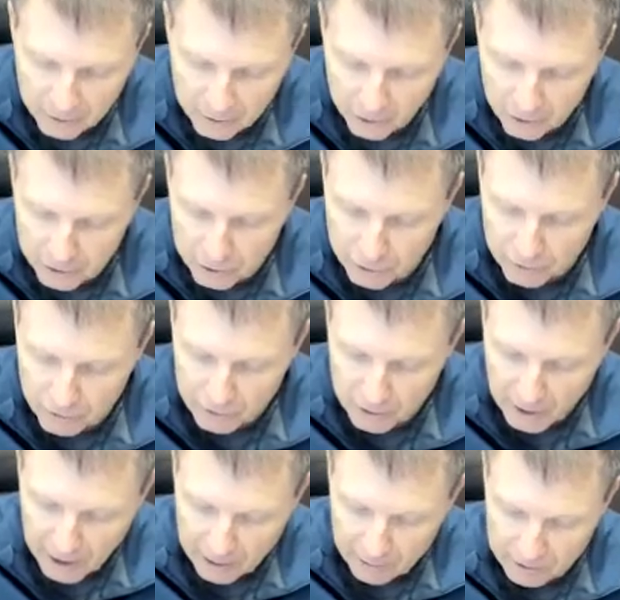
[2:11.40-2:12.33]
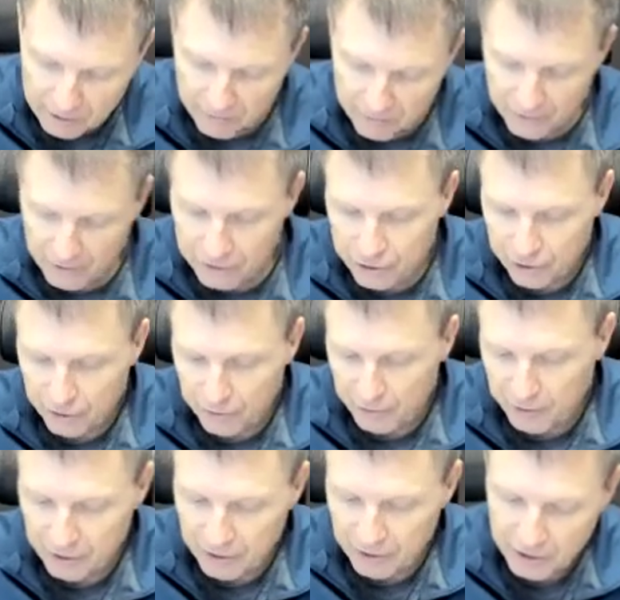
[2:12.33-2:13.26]
I know you do a lot with the venture
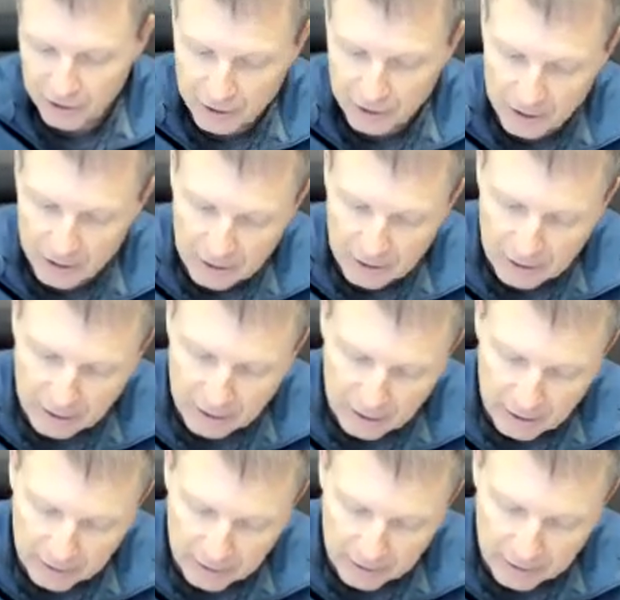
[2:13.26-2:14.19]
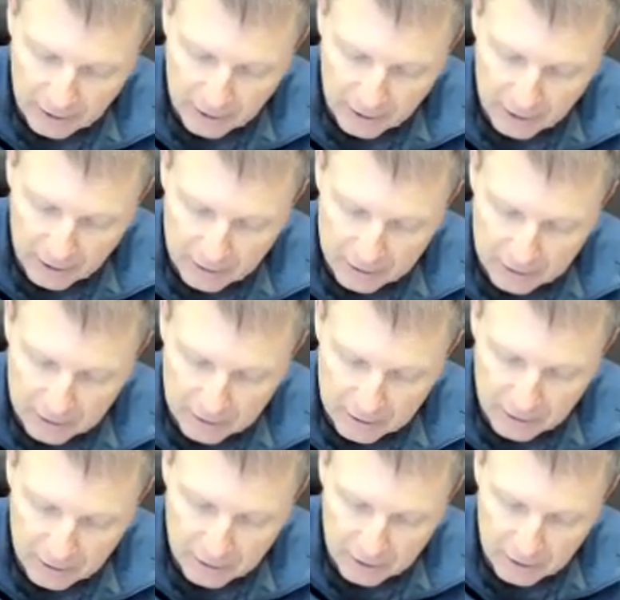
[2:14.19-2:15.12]
community, and
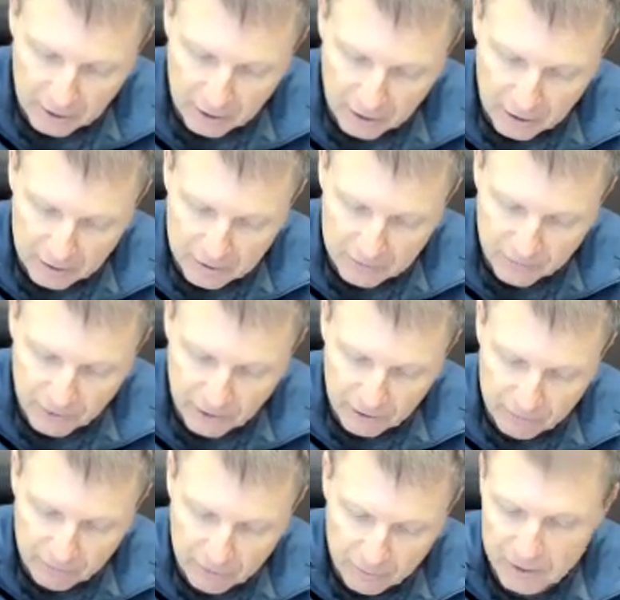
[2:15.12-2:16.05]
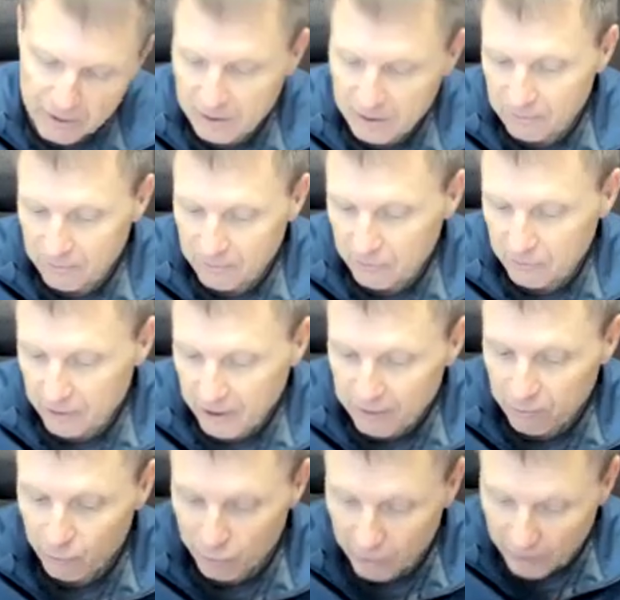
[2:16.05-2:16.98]
Frank
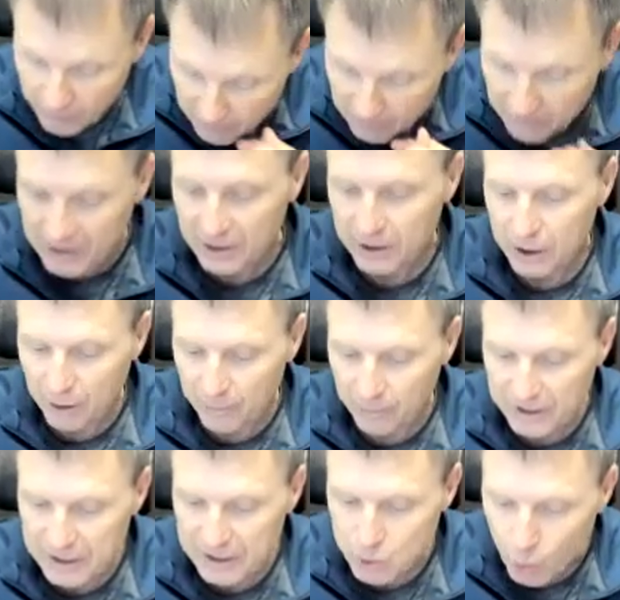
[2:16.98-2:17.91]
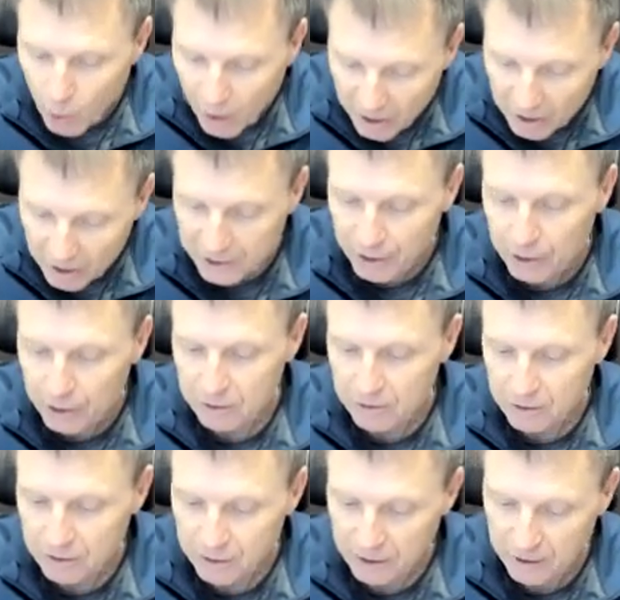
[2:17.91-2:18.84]
Rimerman and Company is well
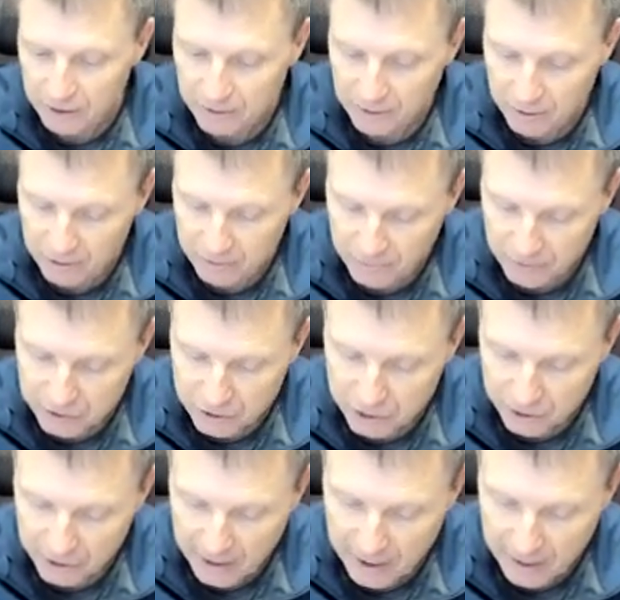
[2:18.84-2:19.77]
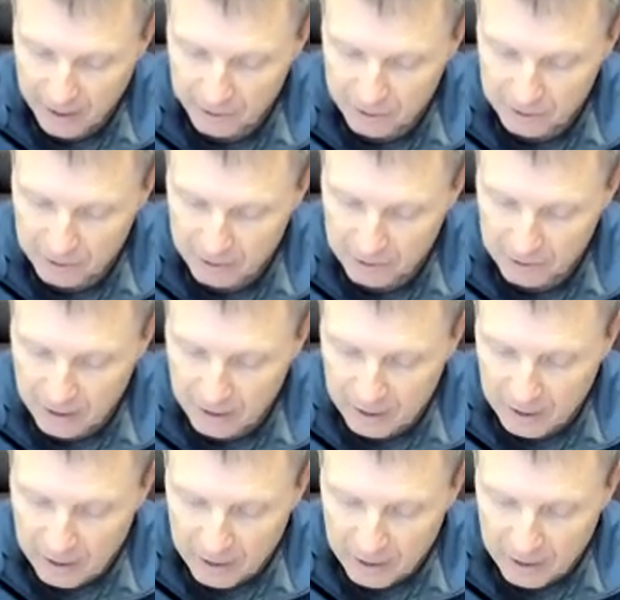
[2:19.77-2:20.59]
known in venture capital.